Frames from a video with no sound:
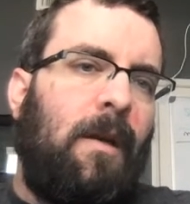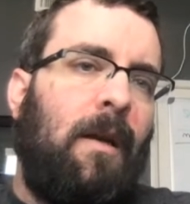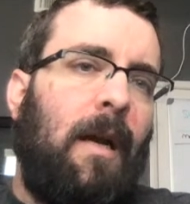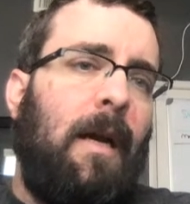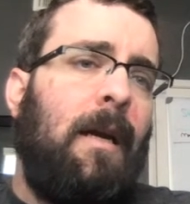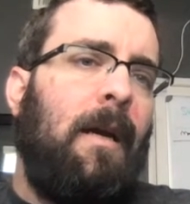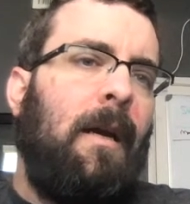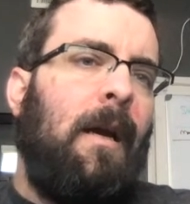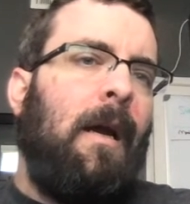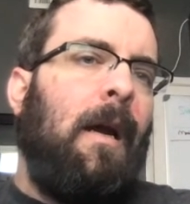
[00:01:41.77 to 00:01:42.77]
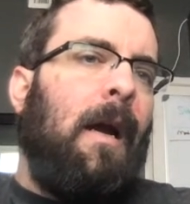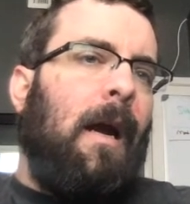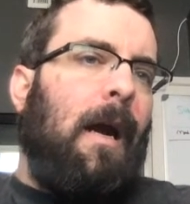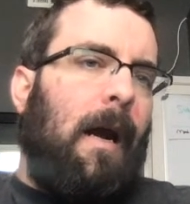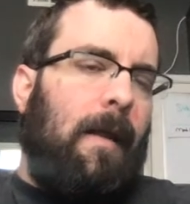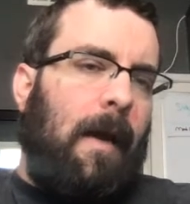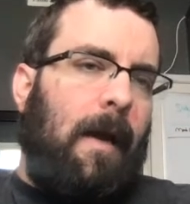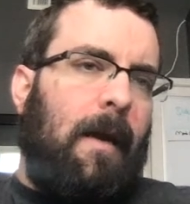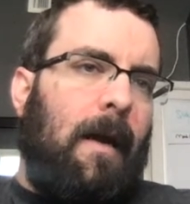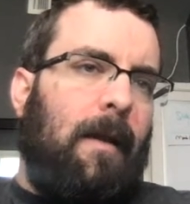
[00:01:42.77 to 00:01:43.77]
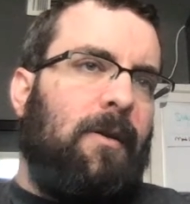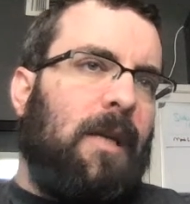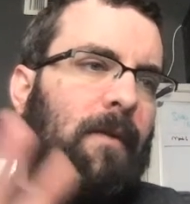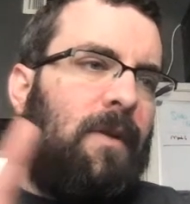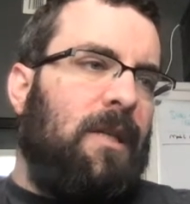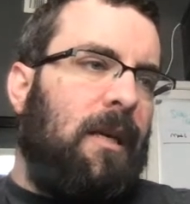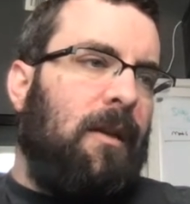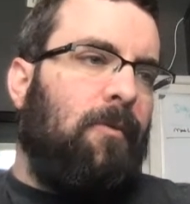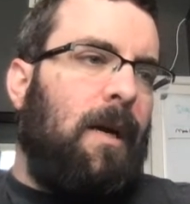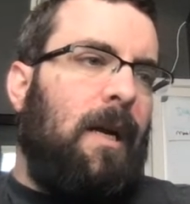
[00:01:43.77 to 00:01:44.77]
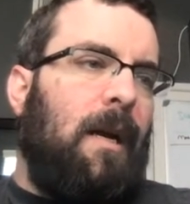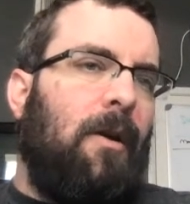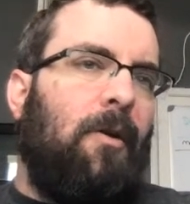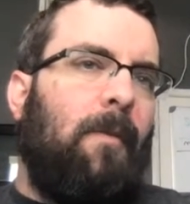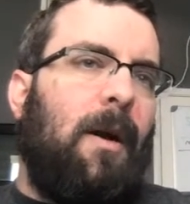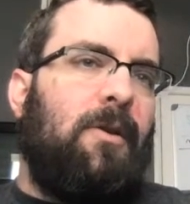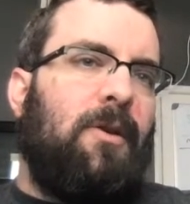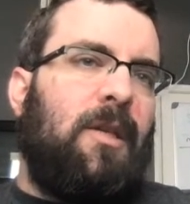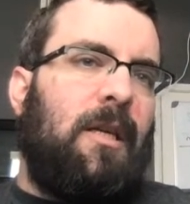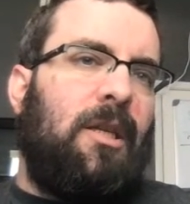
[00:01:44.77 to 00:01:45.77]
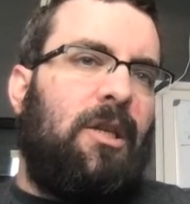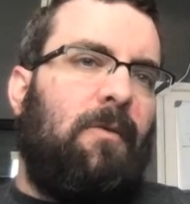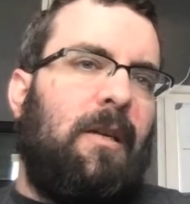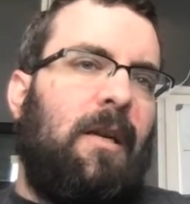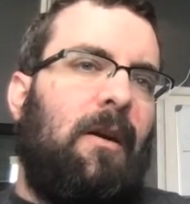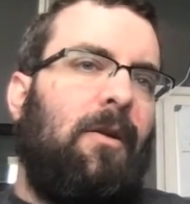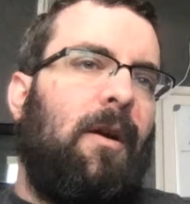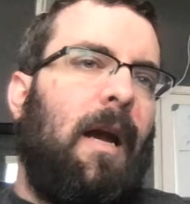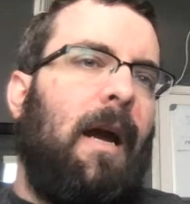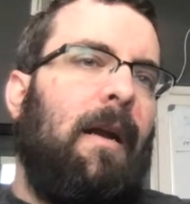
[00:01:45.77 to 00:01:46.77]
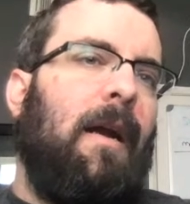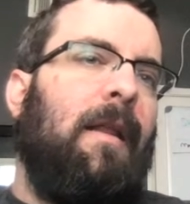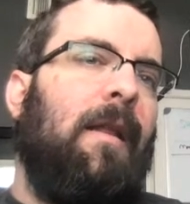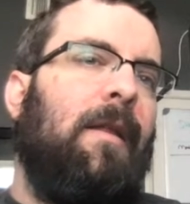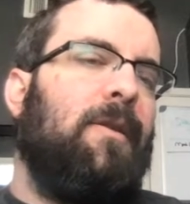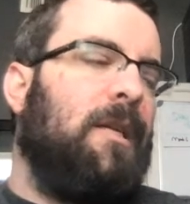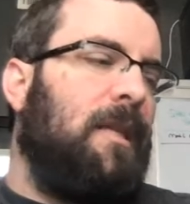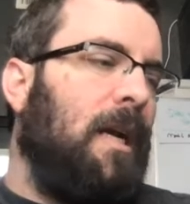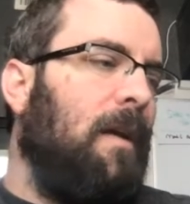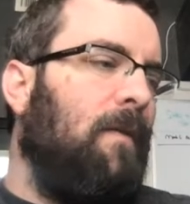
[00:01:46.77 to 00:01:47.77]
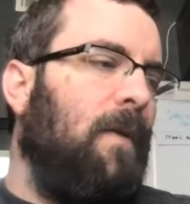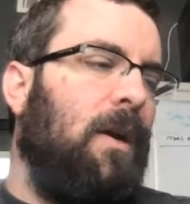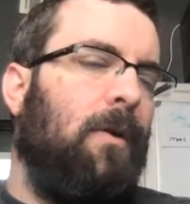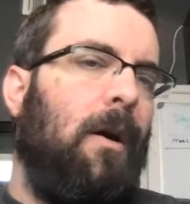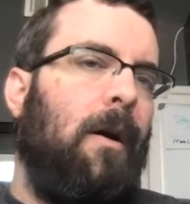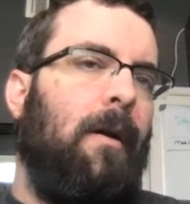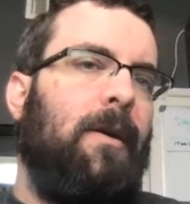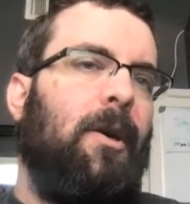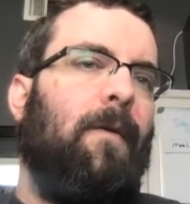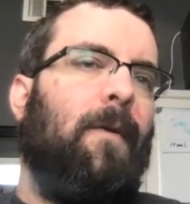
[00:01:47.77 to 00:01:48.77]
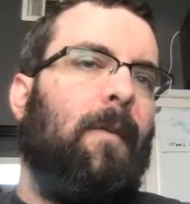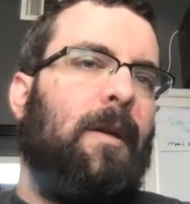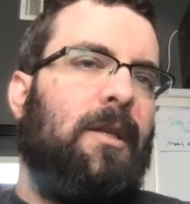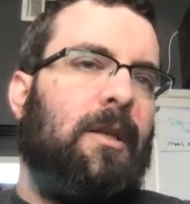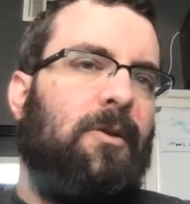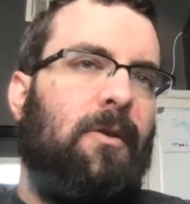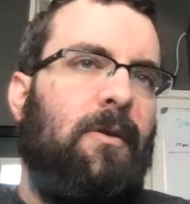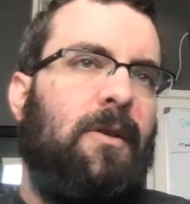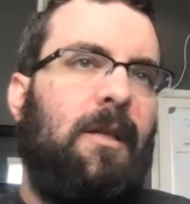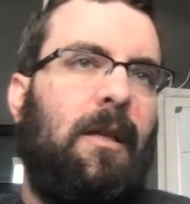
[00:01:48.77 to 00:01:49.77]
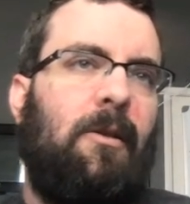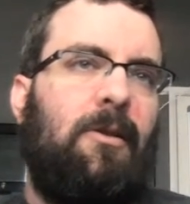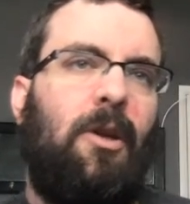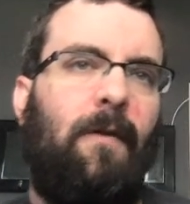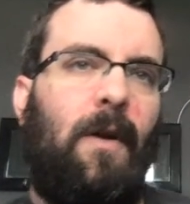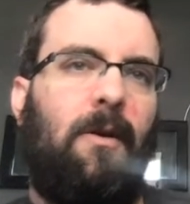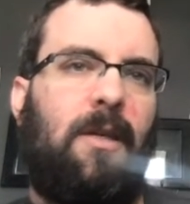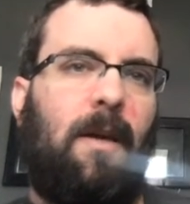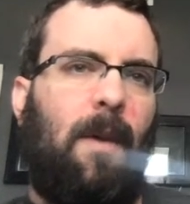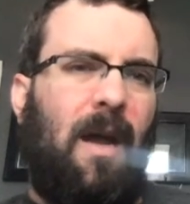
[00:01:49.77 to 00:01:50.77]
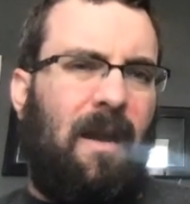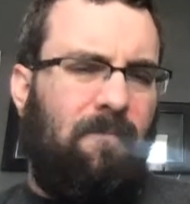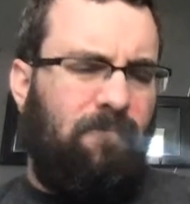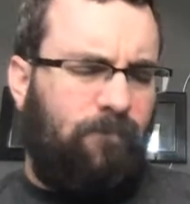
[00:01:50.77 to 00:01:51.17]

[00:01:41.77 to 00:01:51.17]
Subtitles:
Okay. And then there's obviously the reading under Module 6 that you want to take a look at. And then there's a second video on Terraform that just introduces it. Those two videos combined